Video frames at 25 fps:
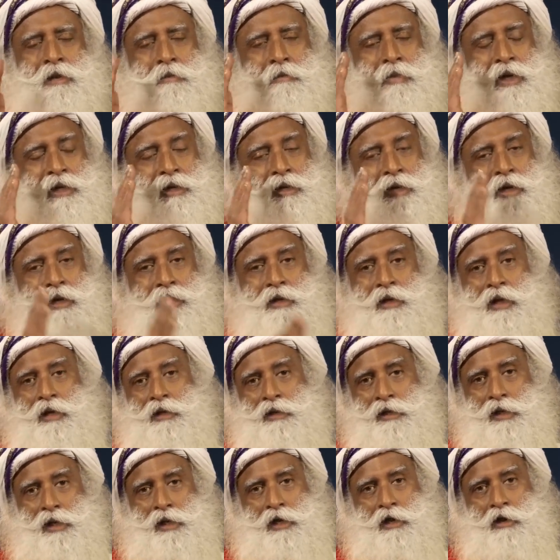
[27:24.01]
But
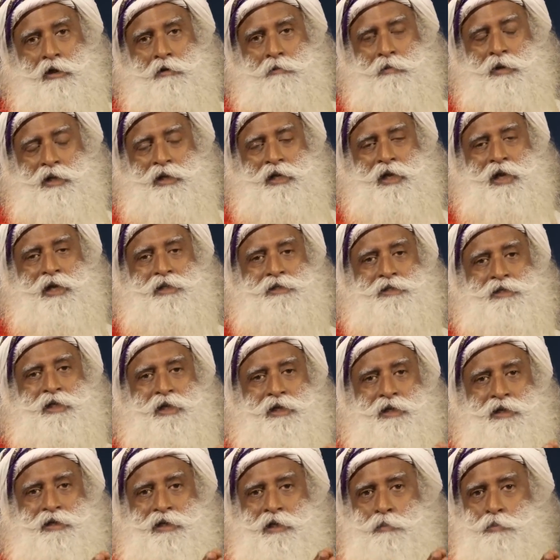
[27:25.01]
Karnataka government has
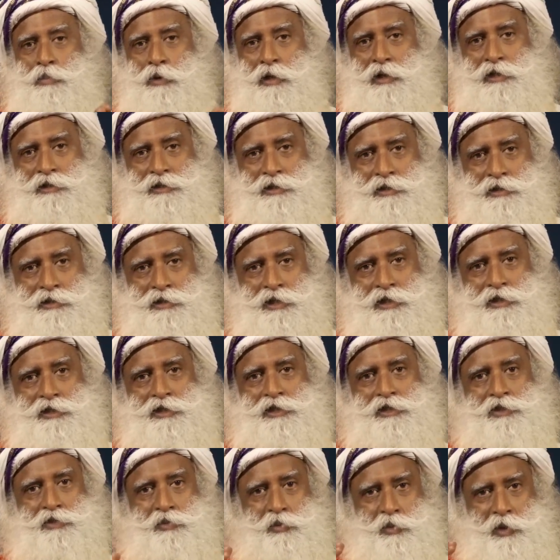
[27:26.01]
taken the policy
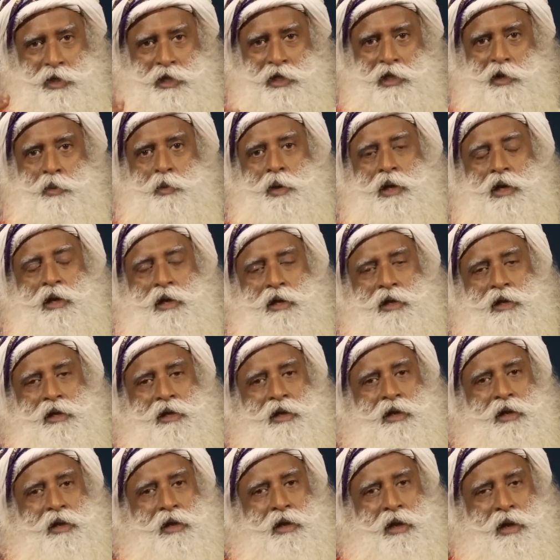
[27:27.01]
changes very
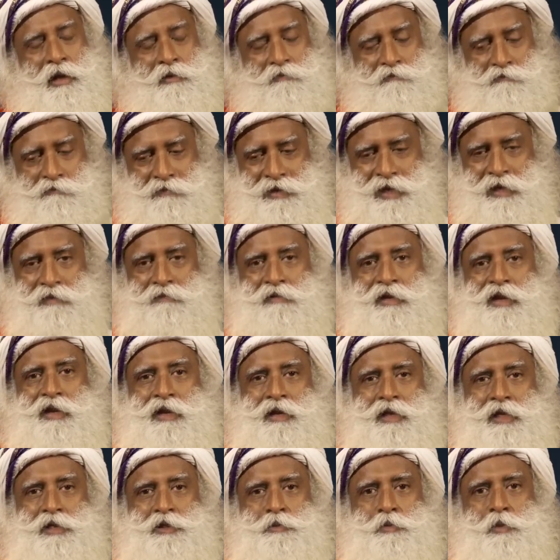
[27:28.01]
quickly and very,
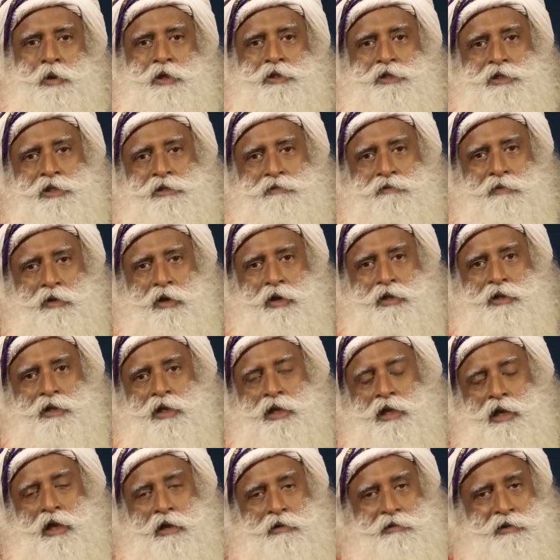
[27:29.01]
very responsive on
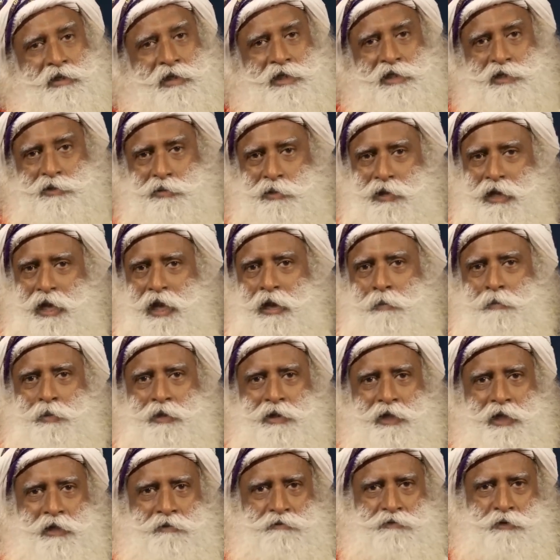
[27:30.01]
the ground, things will
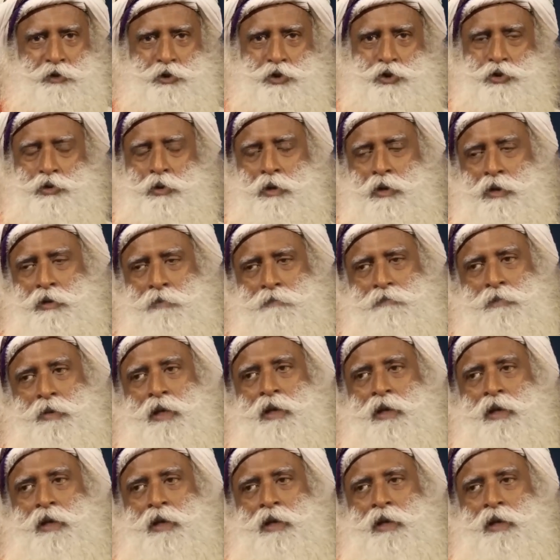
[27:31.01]
happen there for sure.